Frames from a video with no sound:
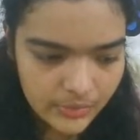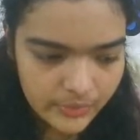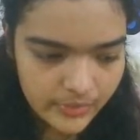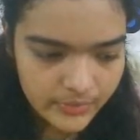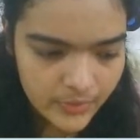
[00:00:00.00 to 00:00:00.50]

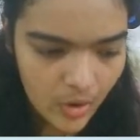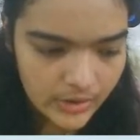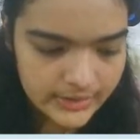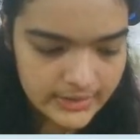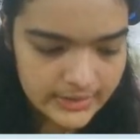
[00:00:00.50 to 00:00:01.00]
We've
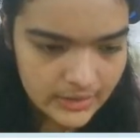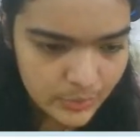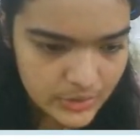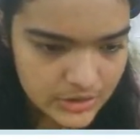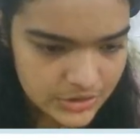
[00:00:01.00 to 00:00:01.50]
gone till D.
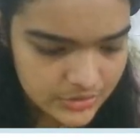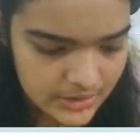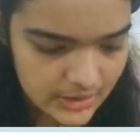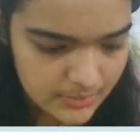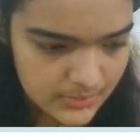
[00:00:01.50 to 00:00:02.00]
We'll just
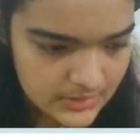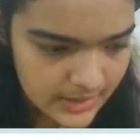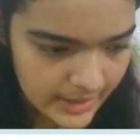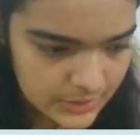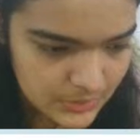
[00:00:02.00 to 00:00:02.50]
rename this
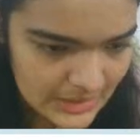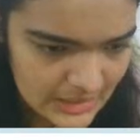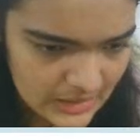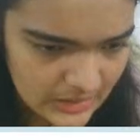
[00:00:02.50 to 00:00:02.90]
guy to E